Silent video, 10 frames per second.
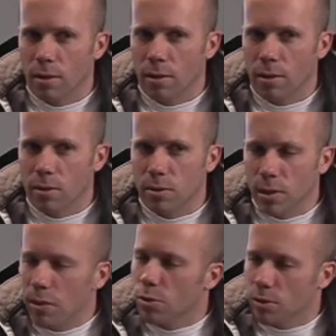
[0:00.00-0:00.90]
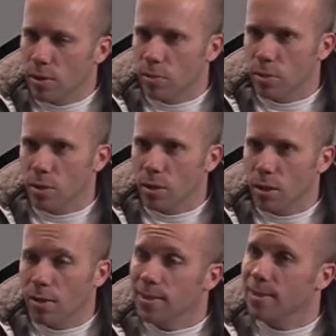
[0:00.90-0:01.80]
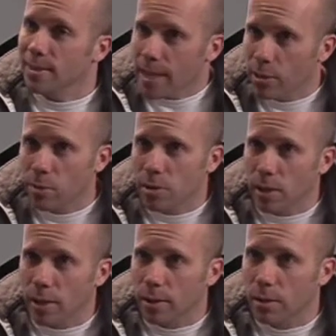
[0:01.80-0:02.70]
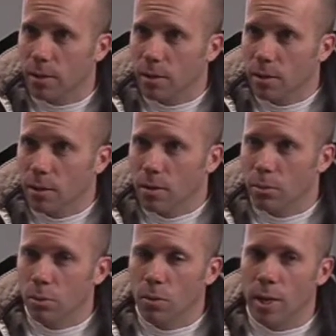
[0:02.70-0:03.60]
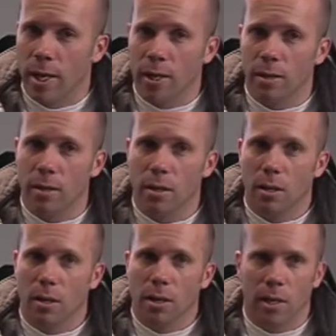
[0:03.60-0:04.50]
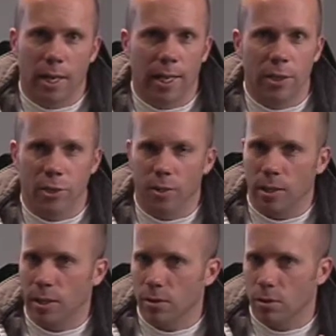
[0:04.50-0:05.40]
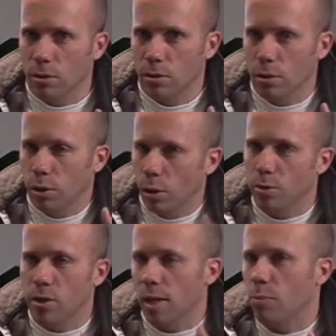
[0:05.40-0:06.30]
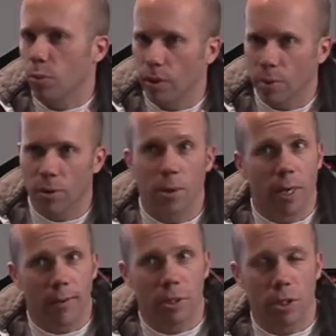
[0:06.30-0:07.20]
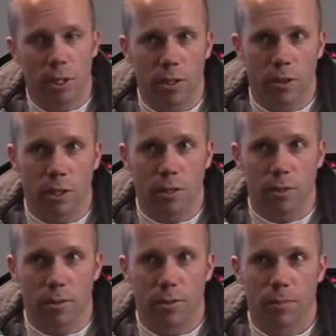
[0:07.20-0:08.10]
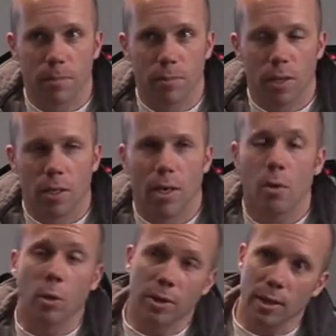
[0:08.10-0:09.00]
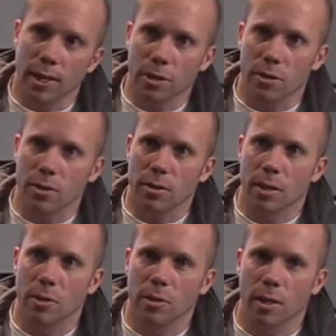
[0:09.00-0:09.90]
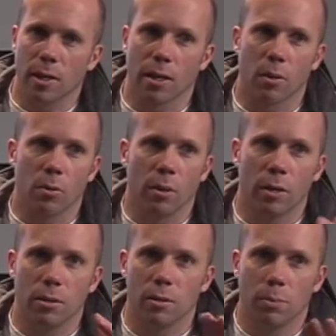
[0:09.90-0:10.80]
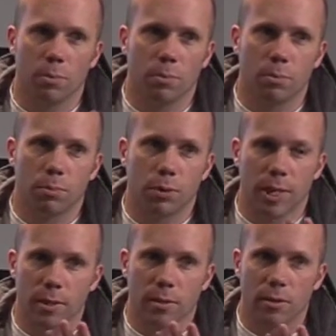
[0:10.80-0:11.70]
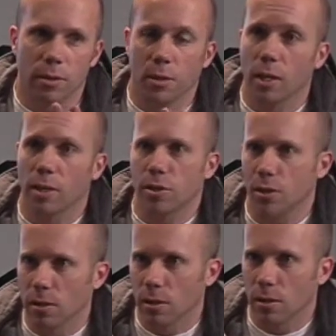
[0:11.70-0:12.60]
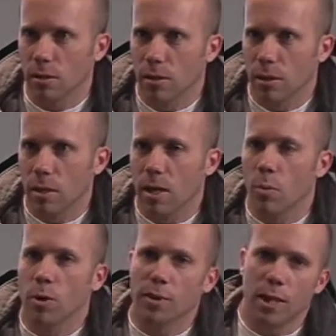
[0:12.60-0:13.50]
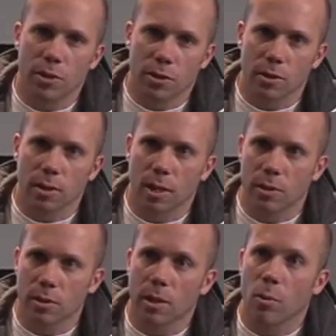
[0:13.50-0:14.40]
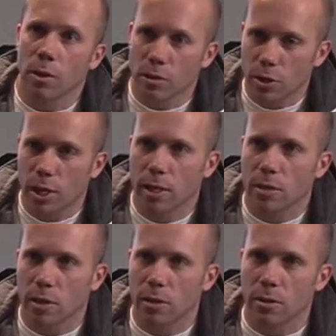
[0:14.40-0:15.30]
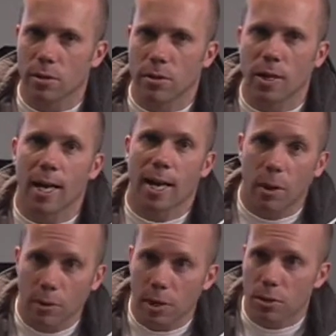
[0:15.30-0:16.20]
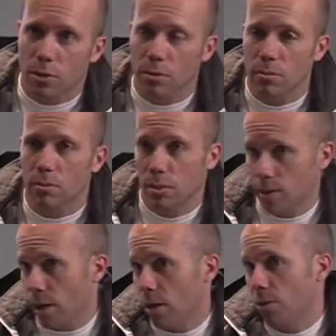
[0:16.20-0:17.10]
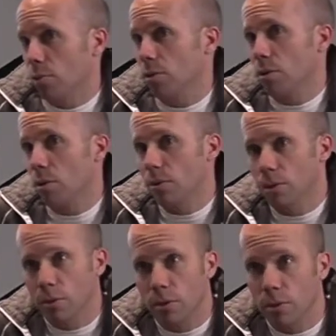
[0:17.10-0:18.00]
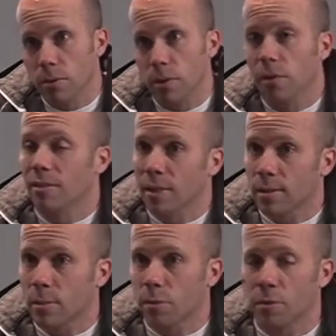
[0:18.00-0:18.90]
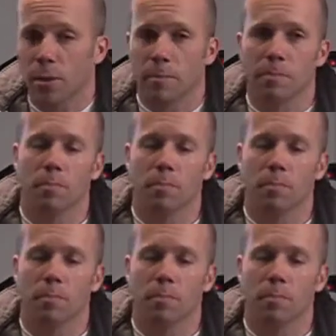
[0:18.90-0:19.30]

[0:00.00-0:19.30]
a standard transmission car sounds like when an engine gets close to that point where you have to change gears, and what the engine sounds like when you press the clutch in, and what the engine sounds like when you change gears, and how the engine sounds when you go into a new gear, and that type of thing.